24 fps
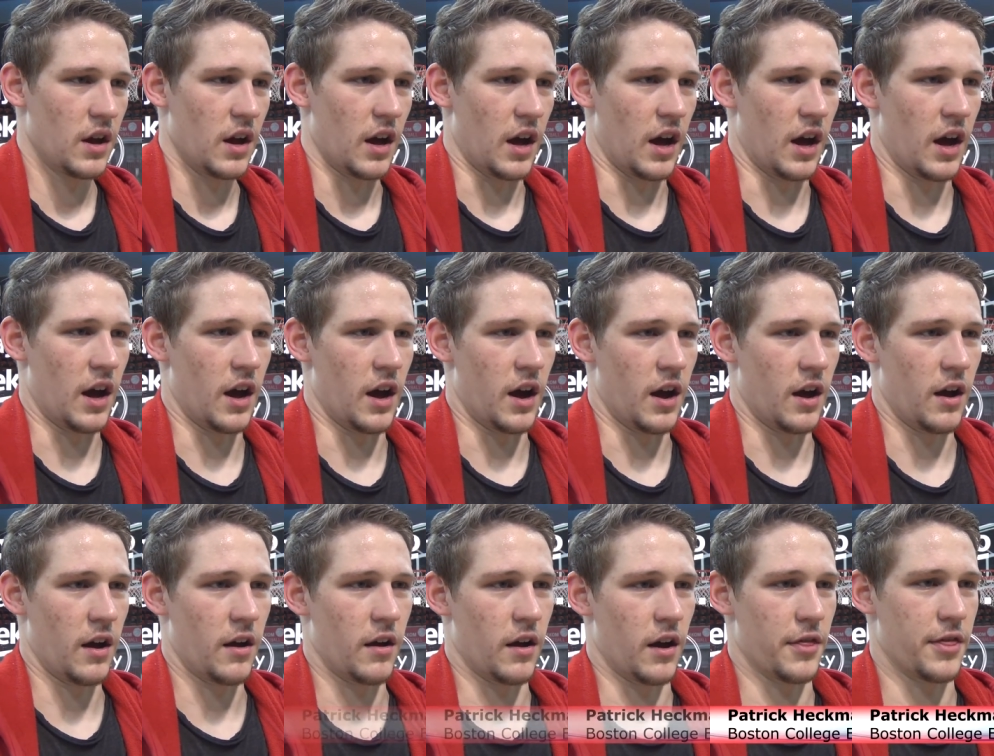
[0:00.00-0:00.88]

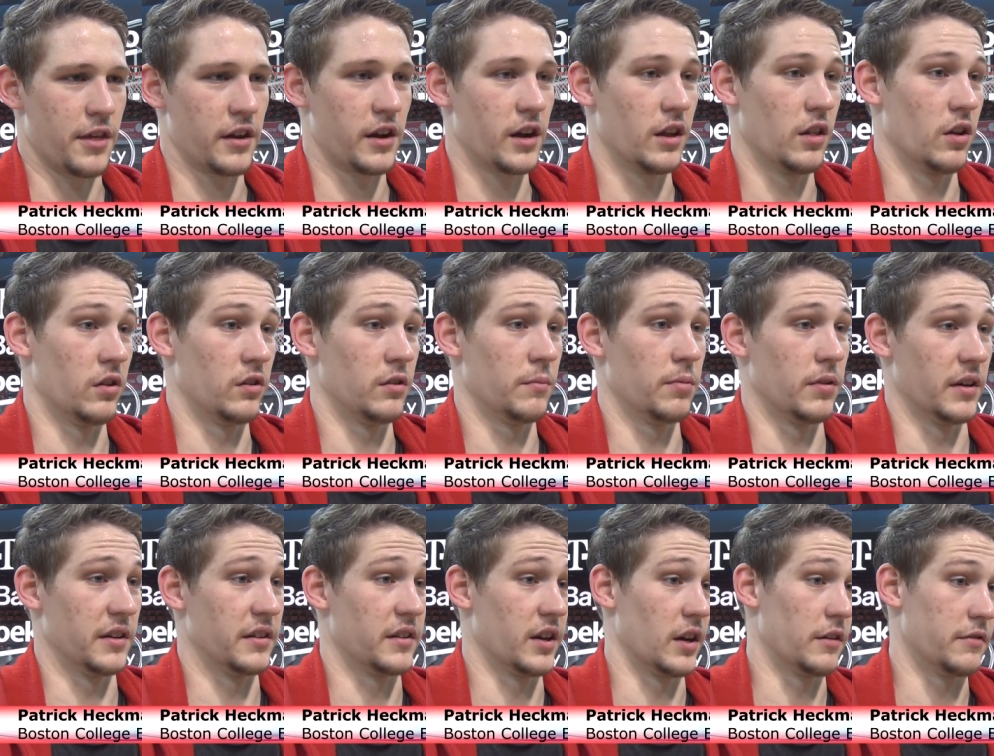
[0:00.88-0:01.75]
I think I learned to
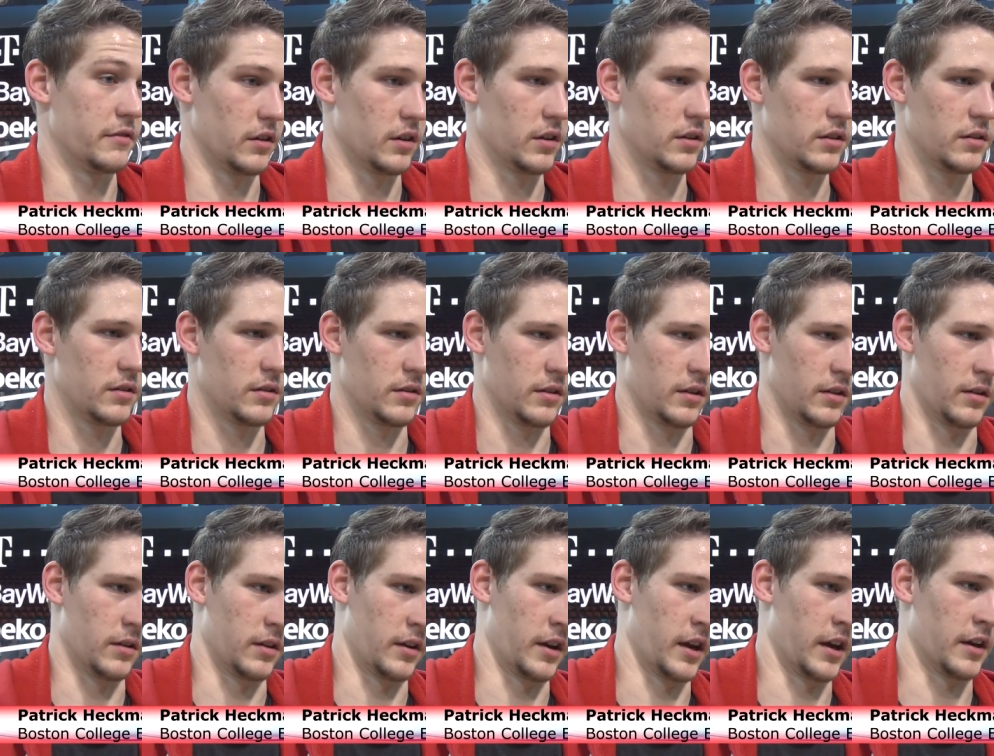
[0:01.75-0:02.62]
play tougher
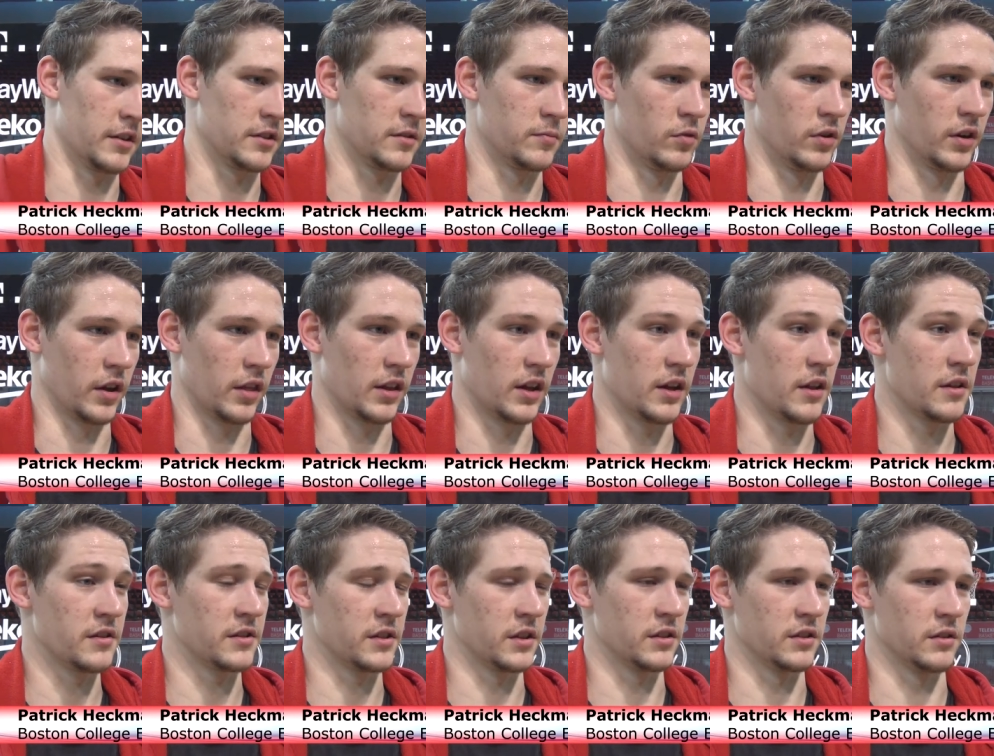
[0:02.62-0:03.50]
against more
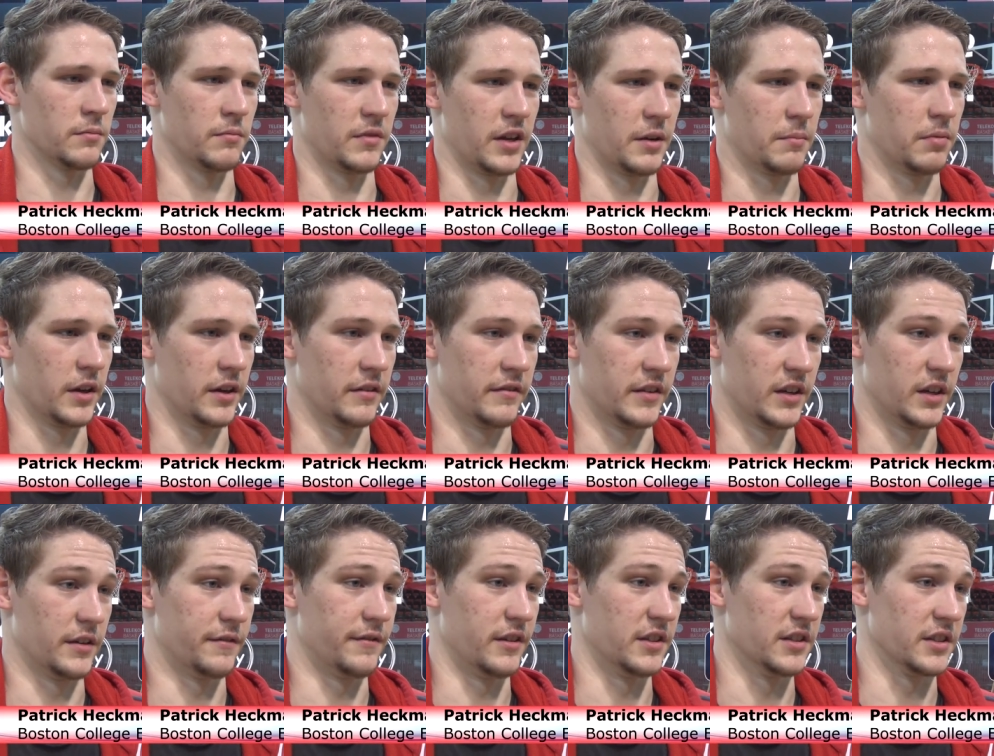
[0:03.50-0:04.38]
athleticism. They played
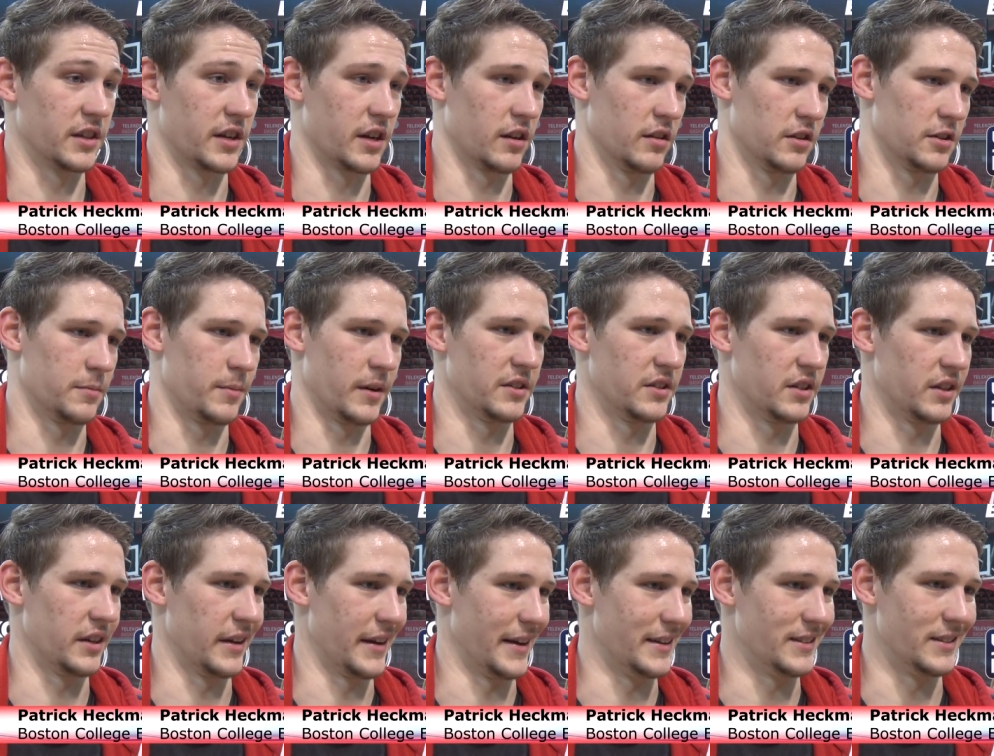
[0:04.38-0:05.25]
very physical,
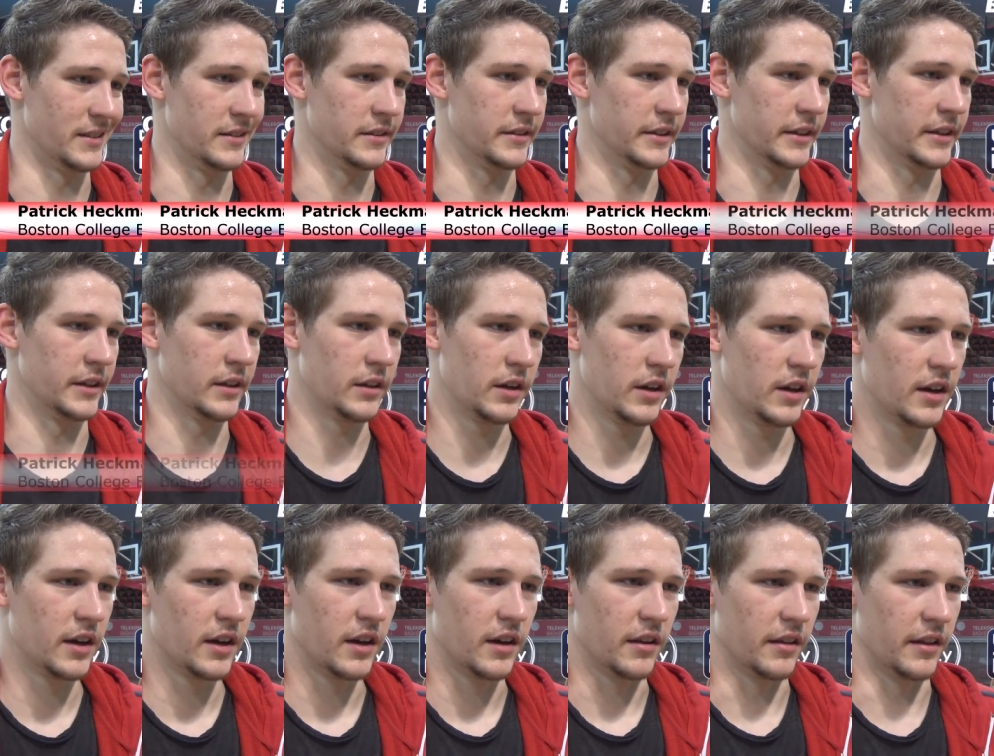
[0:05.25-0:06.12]
especially the
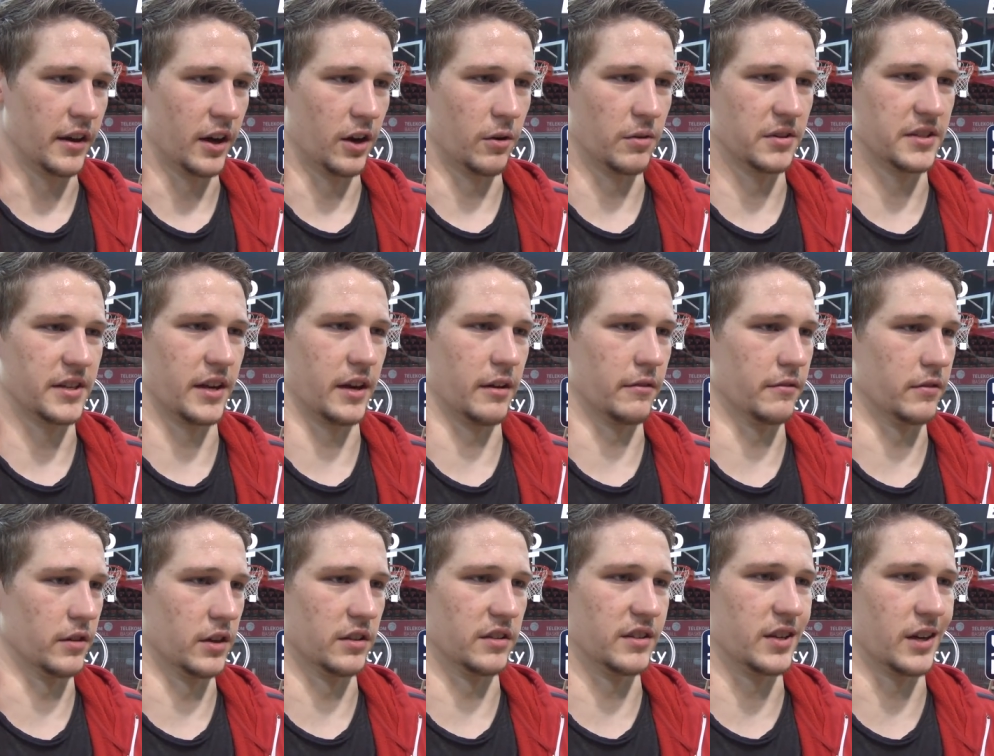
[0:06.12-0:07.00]
ACC. They always have
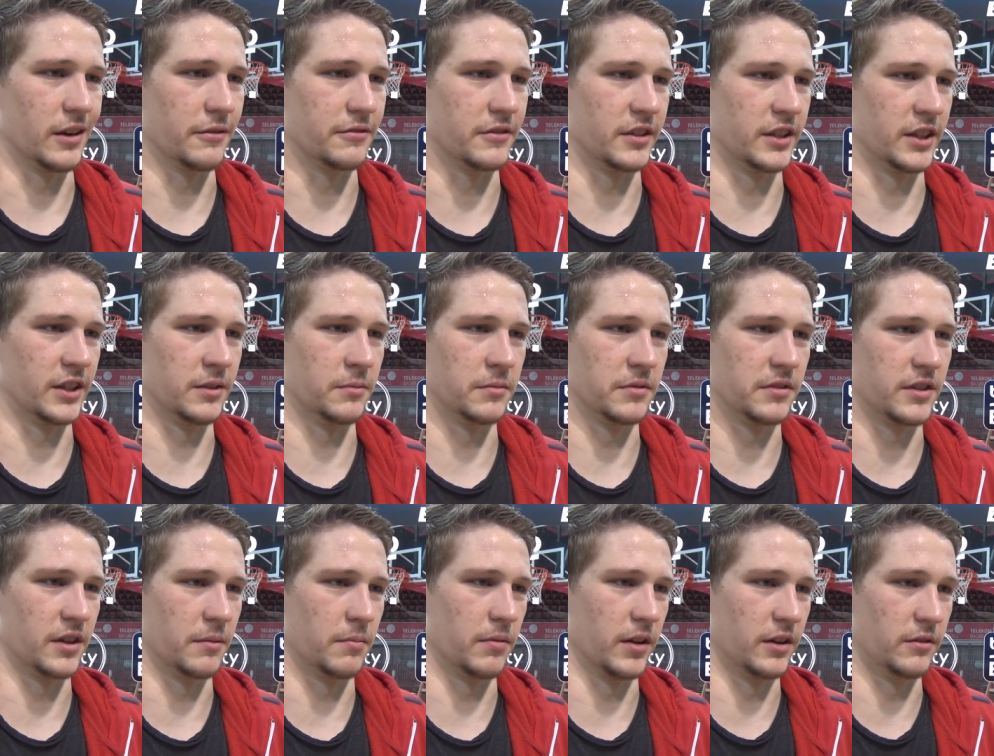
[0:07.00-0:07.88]
tough teams
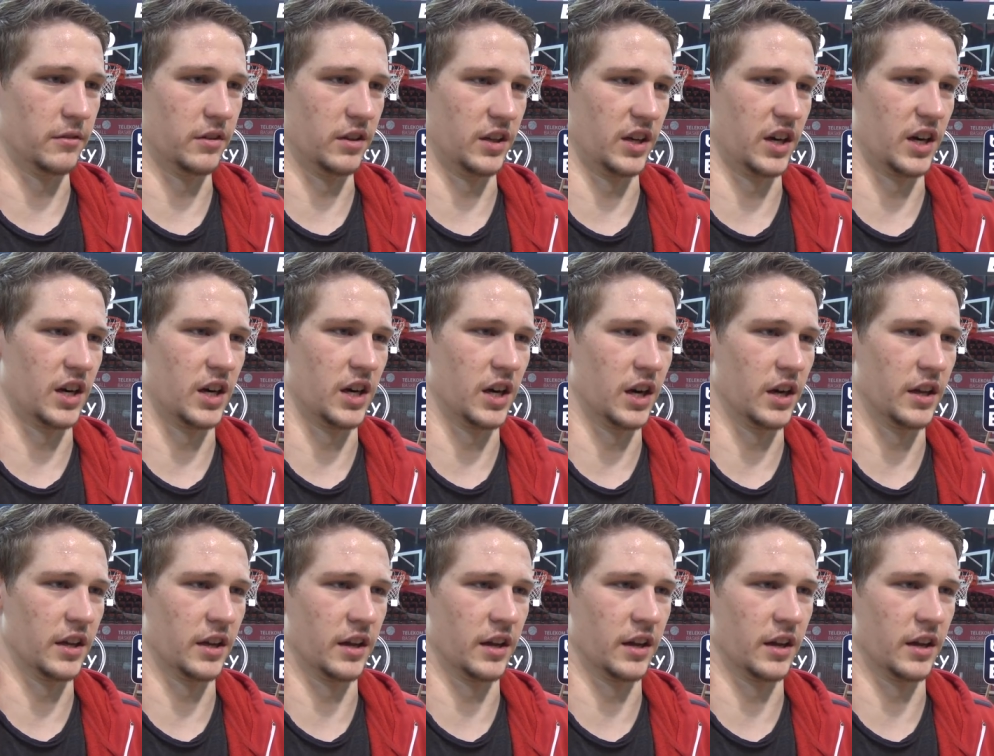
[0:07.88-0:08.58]
that play really hard.